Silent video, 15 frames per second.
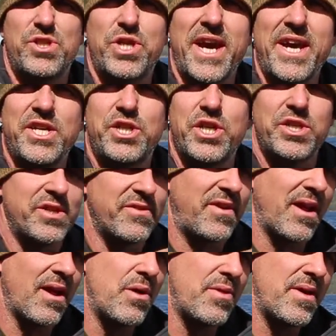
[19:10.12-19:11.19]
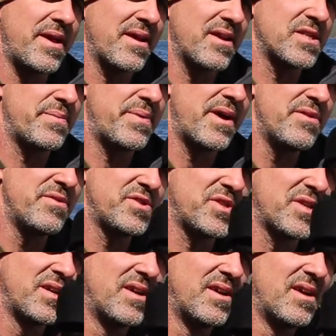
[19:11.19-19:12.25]
changes of clothing, I
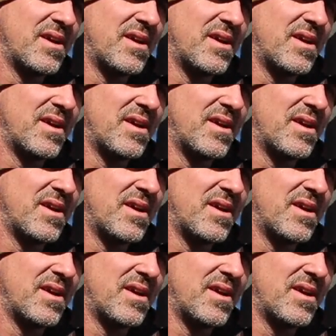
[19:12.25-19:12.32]
suppose.